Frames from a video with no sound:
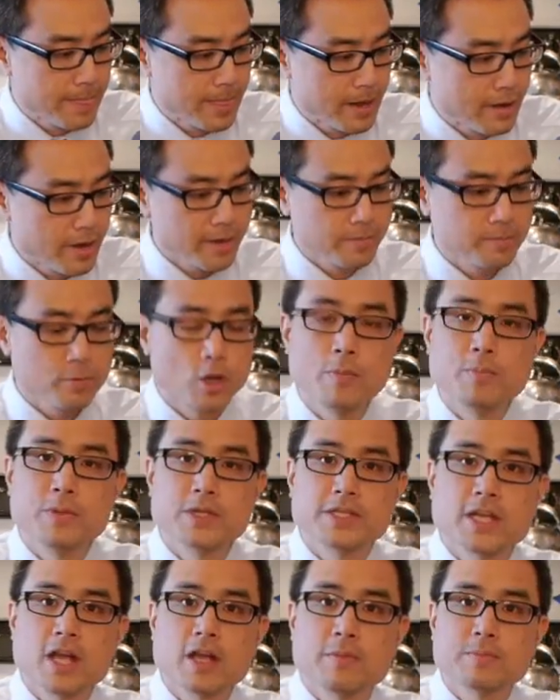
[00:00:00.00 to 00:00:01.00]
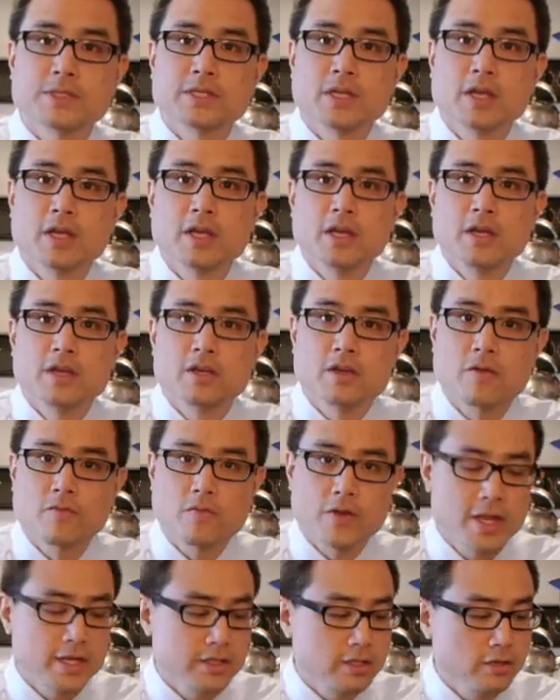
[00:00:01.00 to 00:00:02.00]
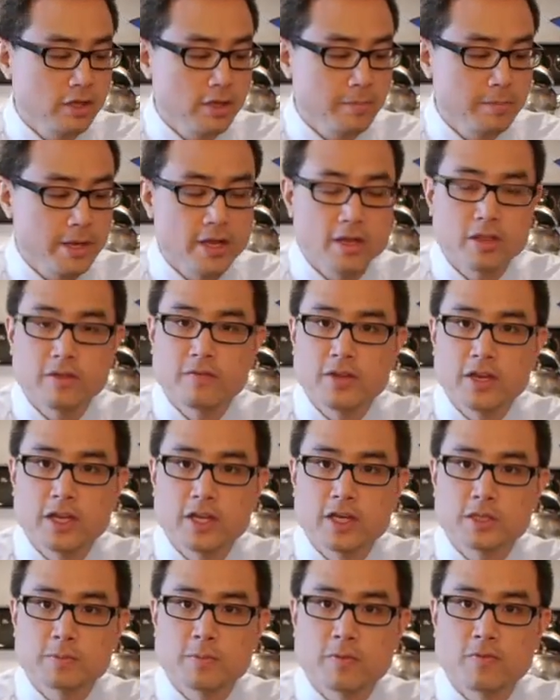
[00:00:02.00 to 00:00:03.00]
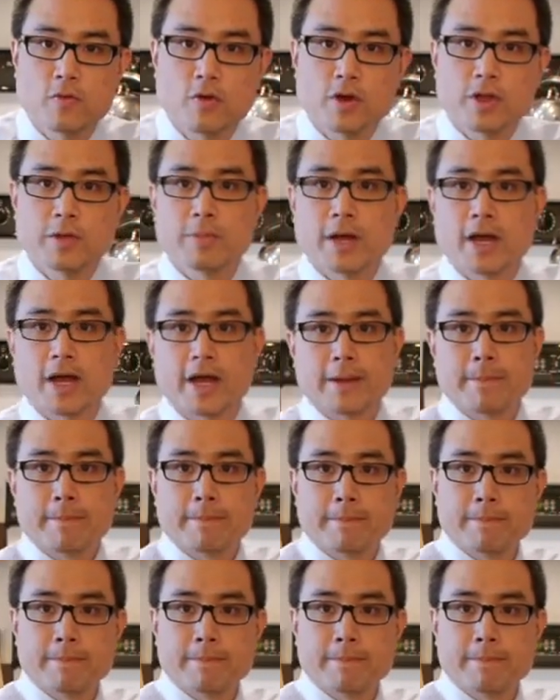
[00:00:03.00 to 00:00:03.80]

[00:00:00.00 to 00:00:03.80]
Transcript: All right, hope this helps. Don't forget to look at my other videos before you buy.